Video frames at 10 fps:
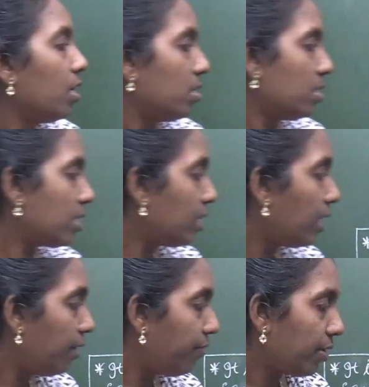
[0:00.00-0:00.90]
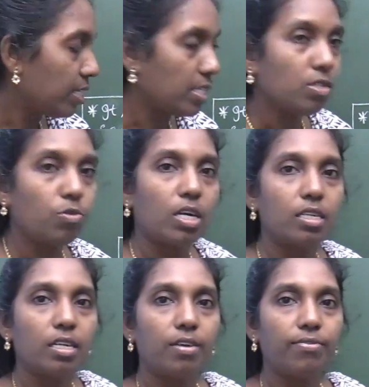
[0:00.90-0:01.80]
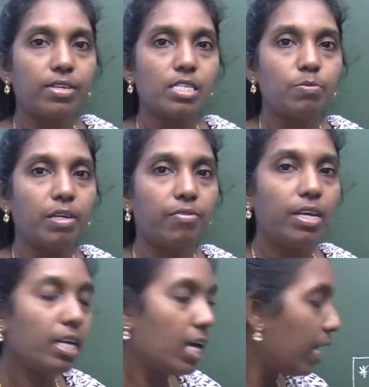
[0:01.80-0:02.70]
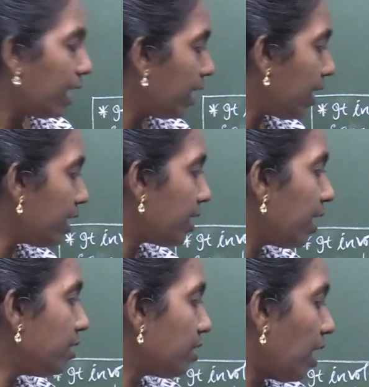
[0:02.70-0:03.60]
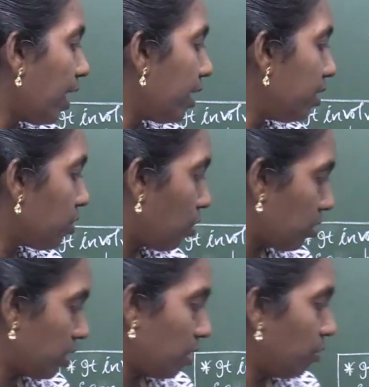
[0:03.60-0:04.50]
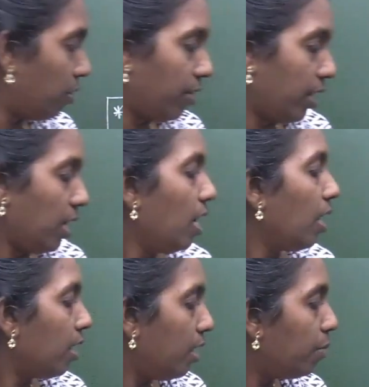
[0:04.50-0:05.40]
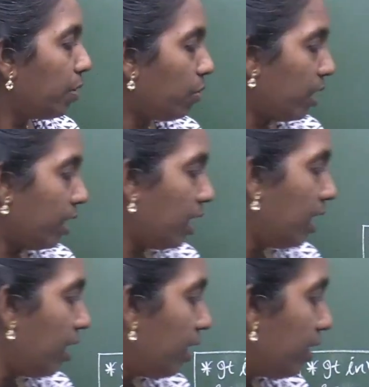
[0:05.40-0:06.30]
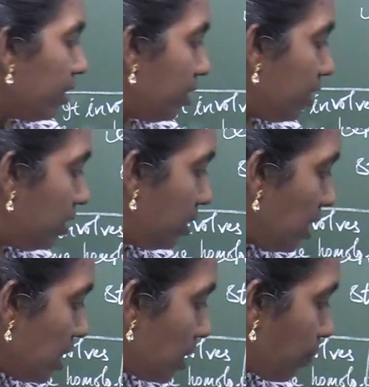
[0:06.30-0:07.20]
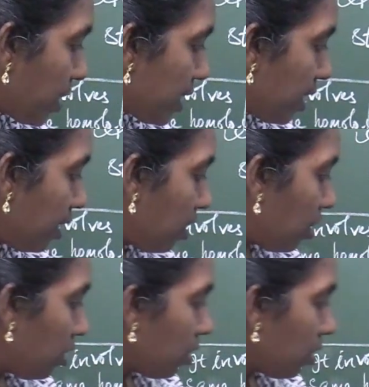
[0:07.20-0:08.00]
See the differences. What are the difference between linkage and crossing over? Number 1, the genes present on